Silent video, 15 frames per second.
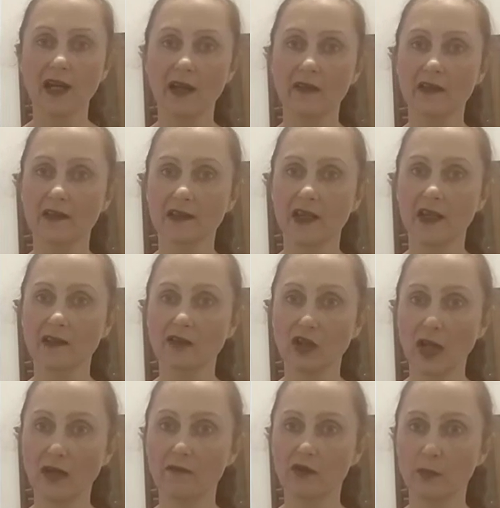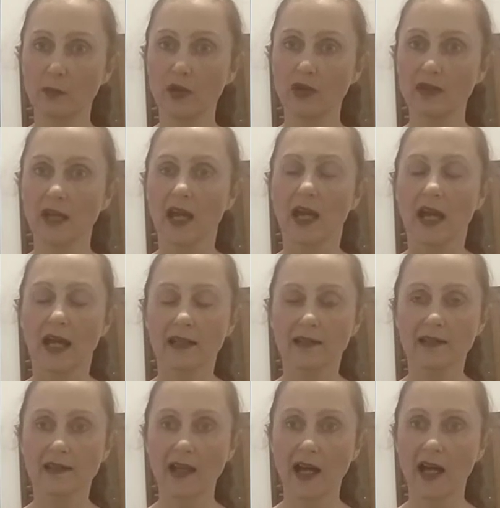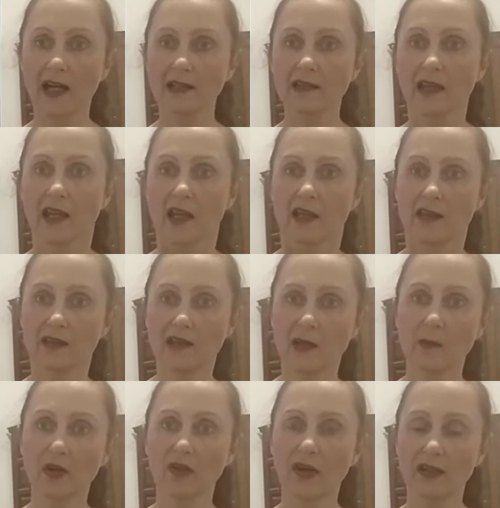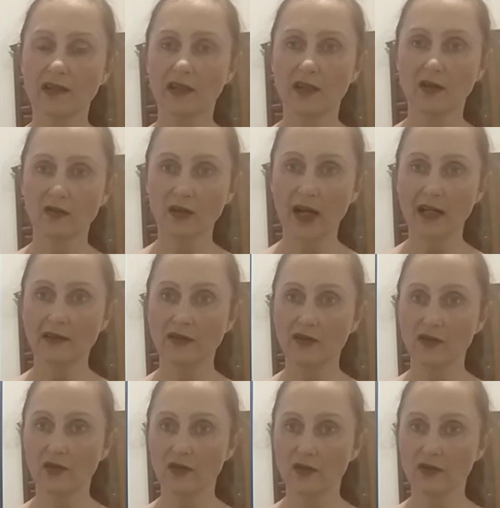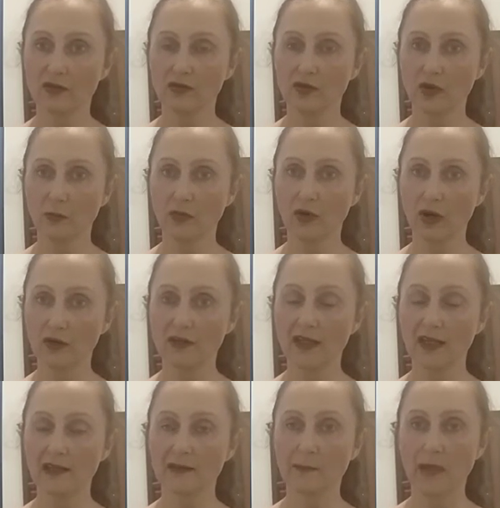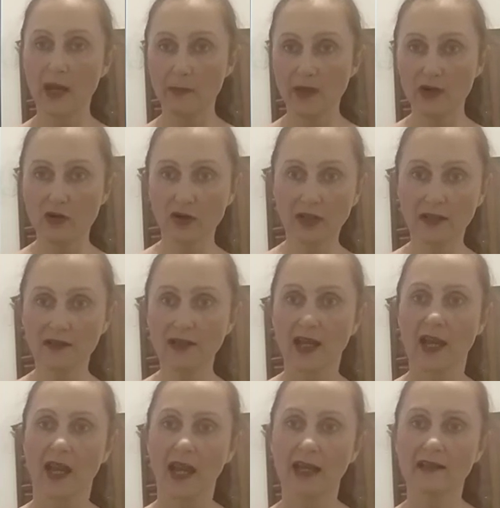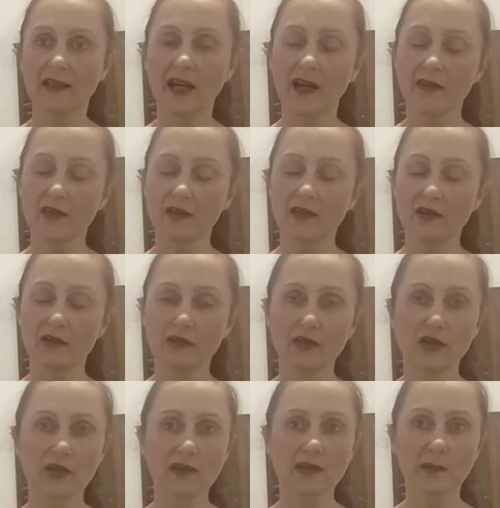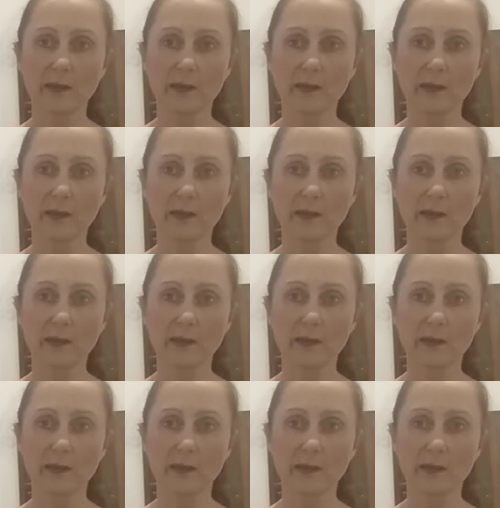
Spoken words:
others saying you have to put aside the democratic right to protest, maybe look at other solutions.